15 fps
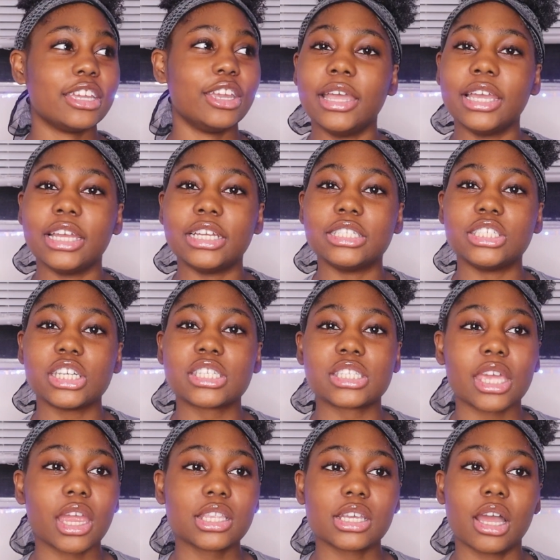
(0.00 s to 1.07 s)
and just
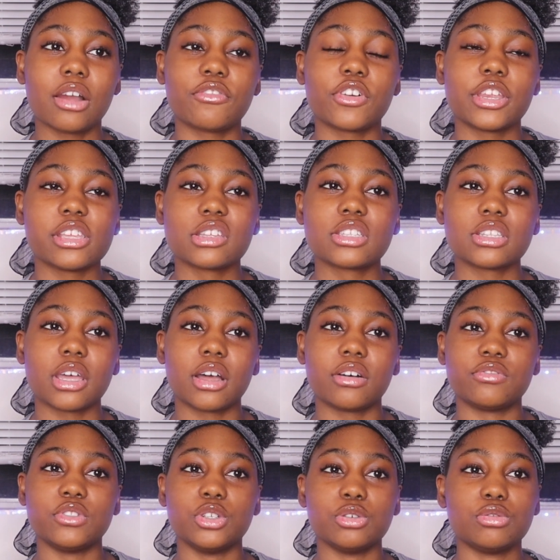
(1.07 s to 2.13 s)
take time for
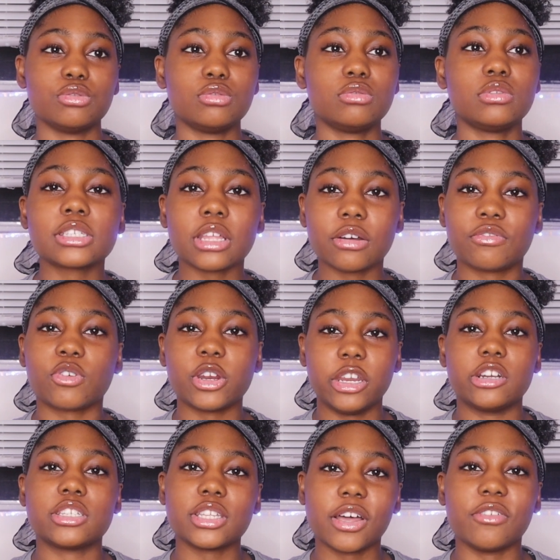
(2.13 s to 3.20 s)
yourself, do stuff for
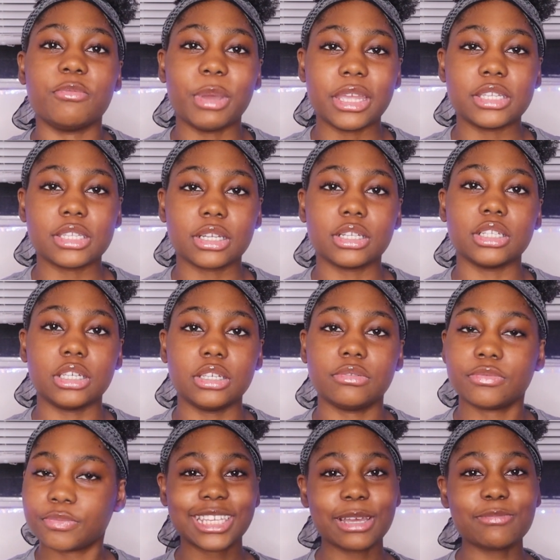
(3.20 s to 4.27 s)
yourself basically.
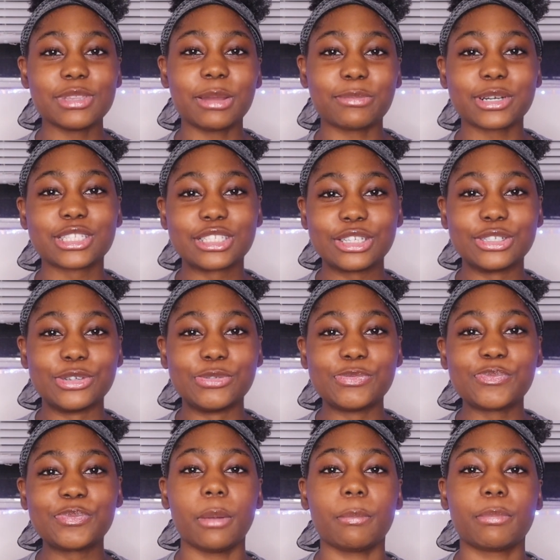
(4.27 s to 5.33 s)
Tip number
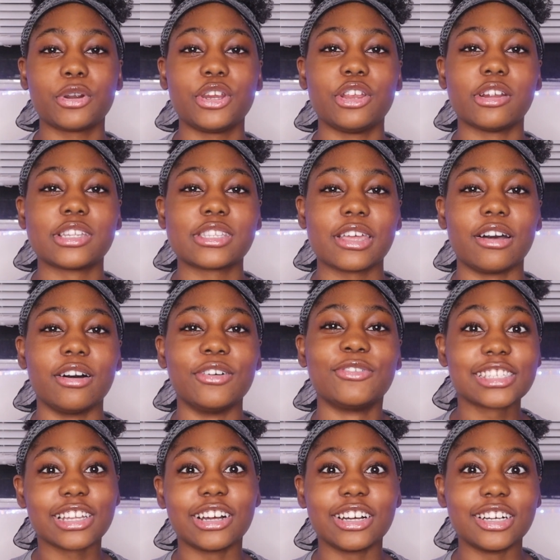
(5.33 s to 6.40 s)
two, pamper
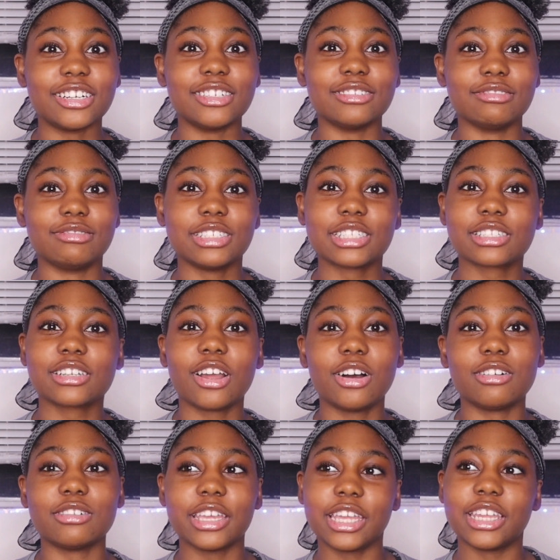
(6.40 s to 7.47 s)
yourself. So this
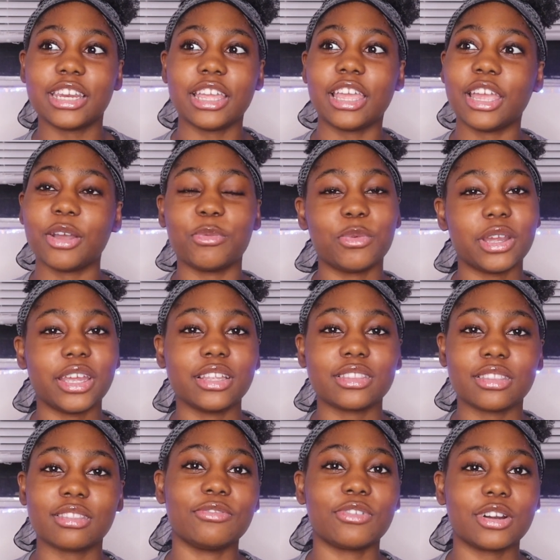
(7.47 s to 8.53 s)
go hand in hand
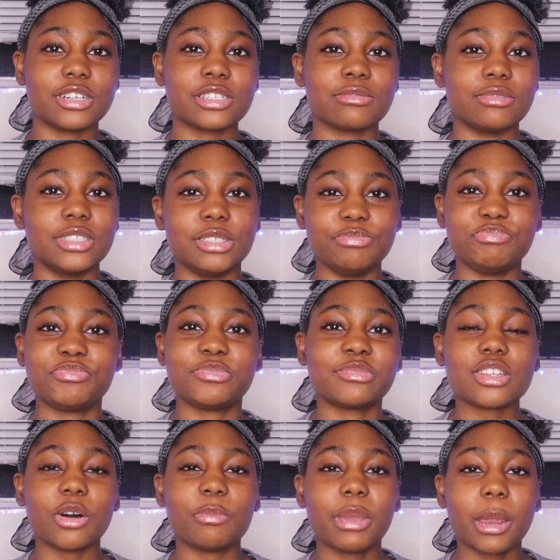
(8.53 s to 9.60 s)
with the first one.
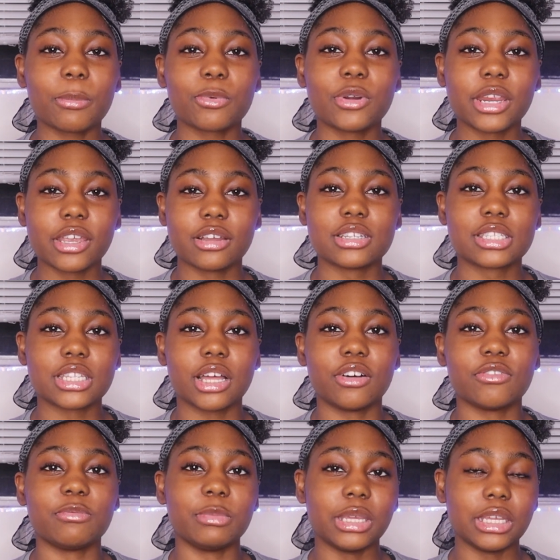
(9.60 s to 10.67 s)
So pampering
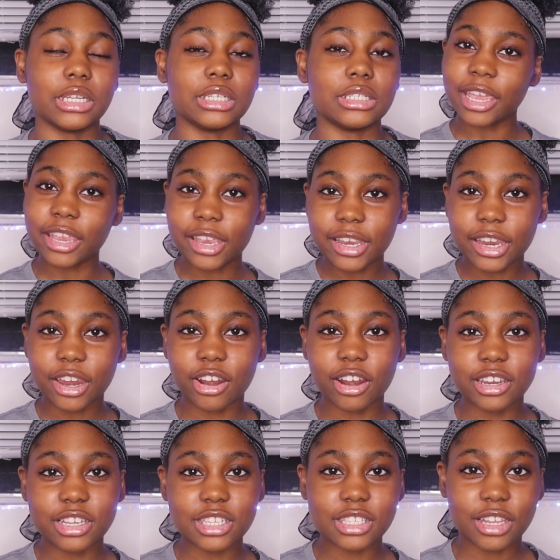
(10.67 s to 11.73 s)
yourself means taking
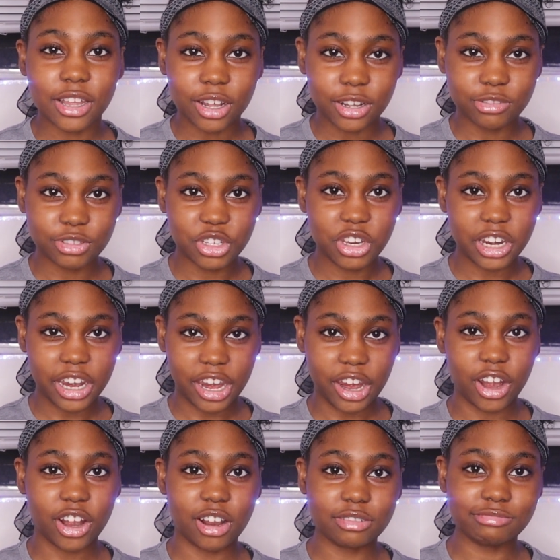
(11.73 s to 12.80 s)
care of yourself, do your
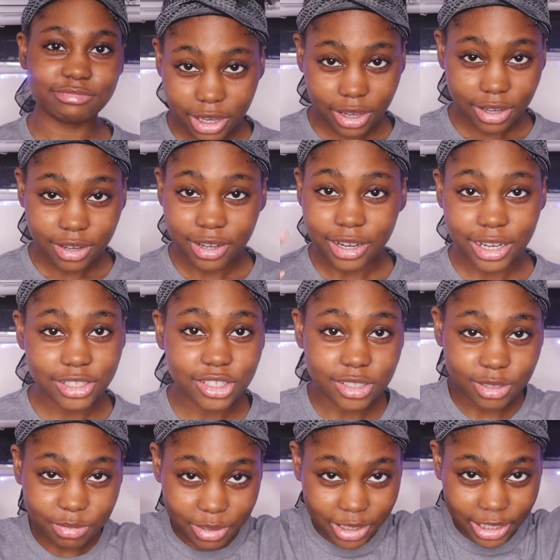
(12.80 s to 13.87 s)
hair. Me, I
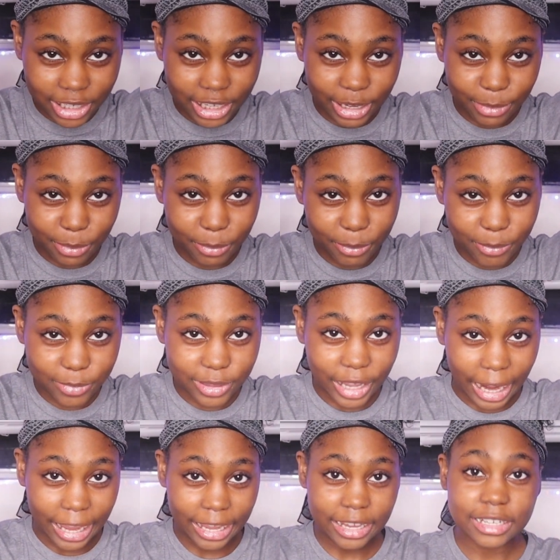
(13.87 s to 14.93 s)
just put it in a
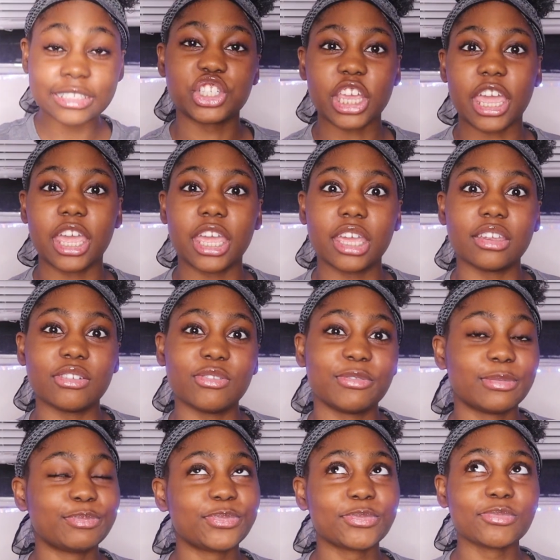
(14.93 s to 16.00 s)
thing, shave,
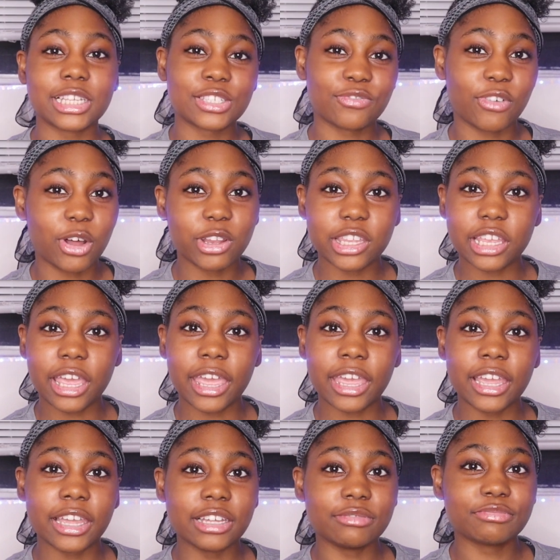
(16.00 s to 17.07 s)

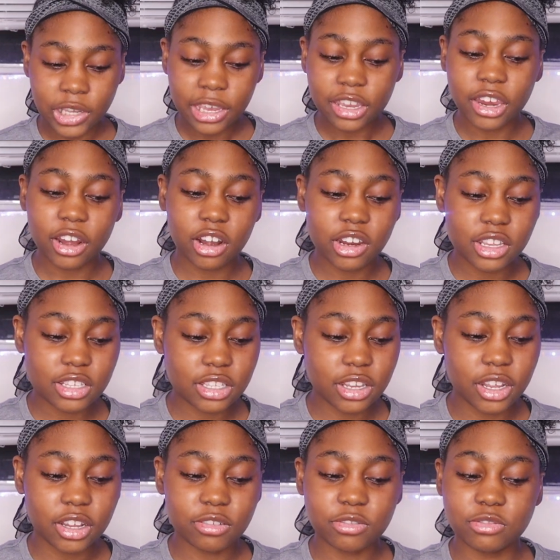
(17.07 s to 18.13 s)
exfoliate, take care of
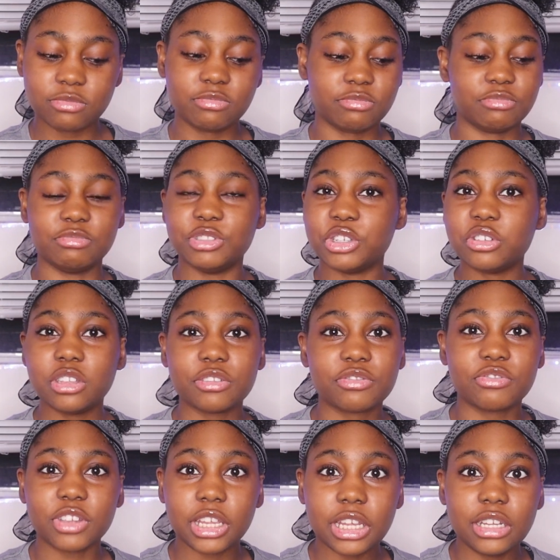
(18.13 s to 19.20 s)
yourself. Do your
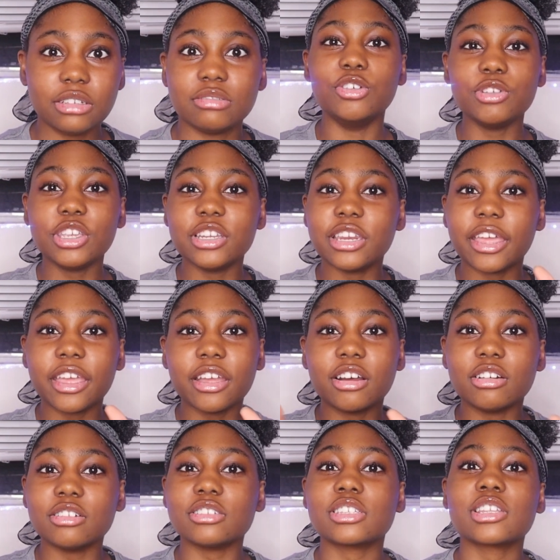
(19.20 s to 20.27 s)
feet, do your
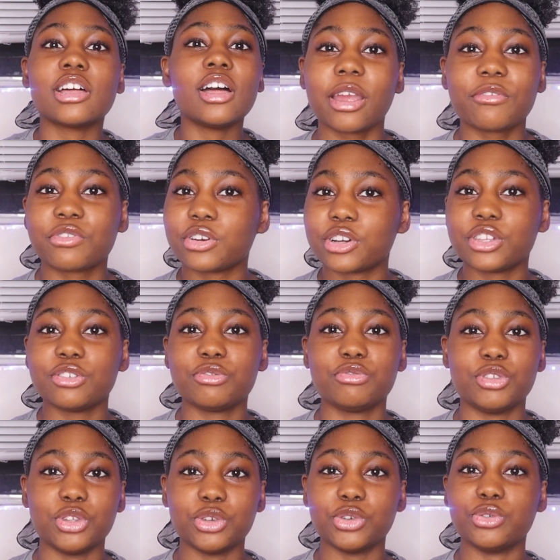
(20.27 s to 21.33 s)
nails, whatever
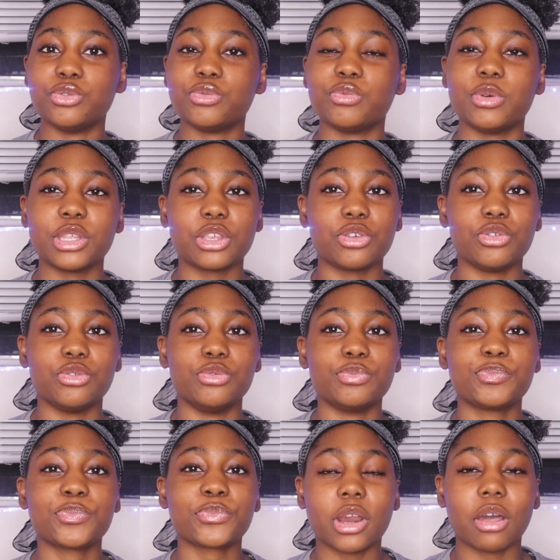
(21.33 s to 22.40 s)
you do when you
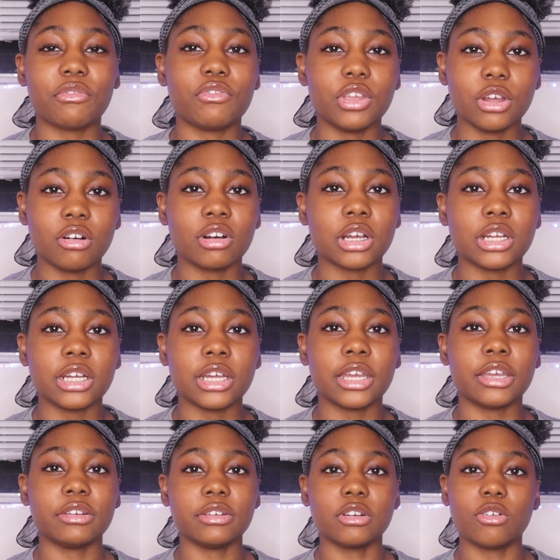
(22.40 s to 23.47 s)
want to feel
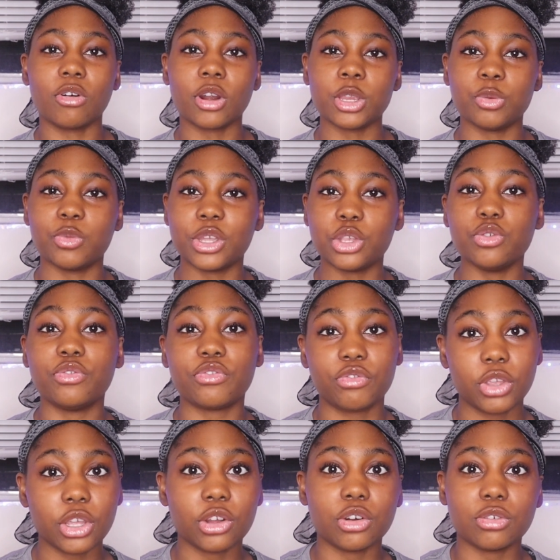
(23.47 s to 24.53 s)
good or when you
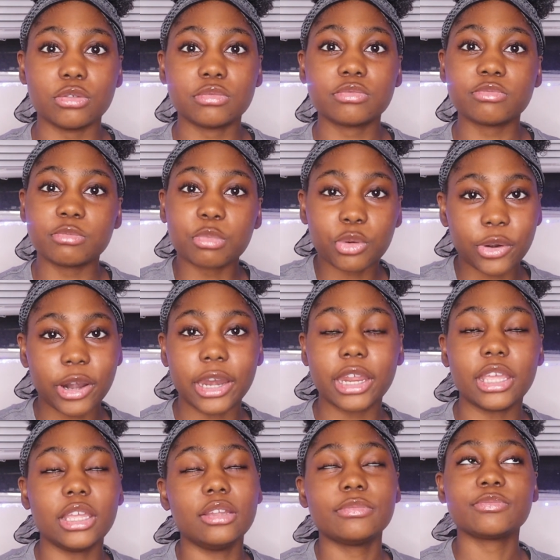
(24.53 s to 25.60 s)
feel
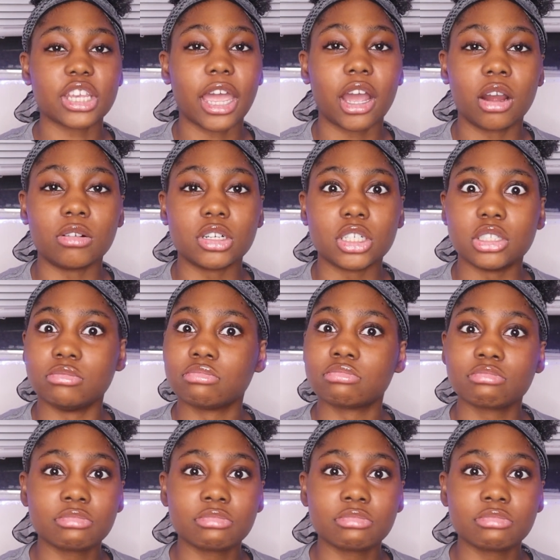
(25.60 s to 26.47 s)
pretty. Shower,